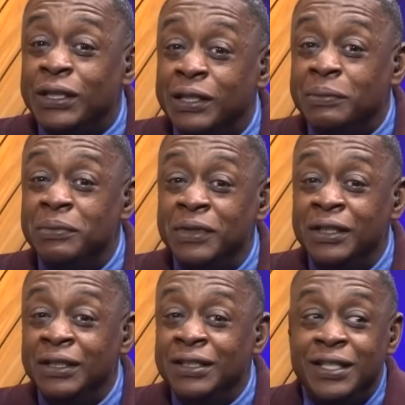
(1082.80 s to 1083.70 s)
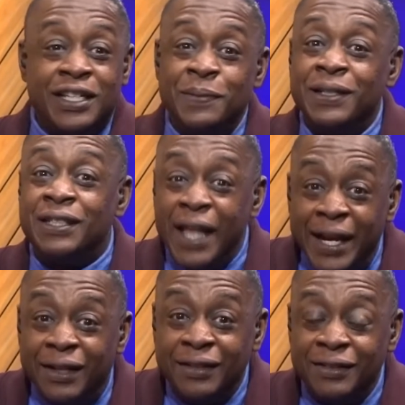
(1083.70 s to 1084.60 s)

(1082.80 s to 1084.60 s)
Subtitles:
them 6 months later.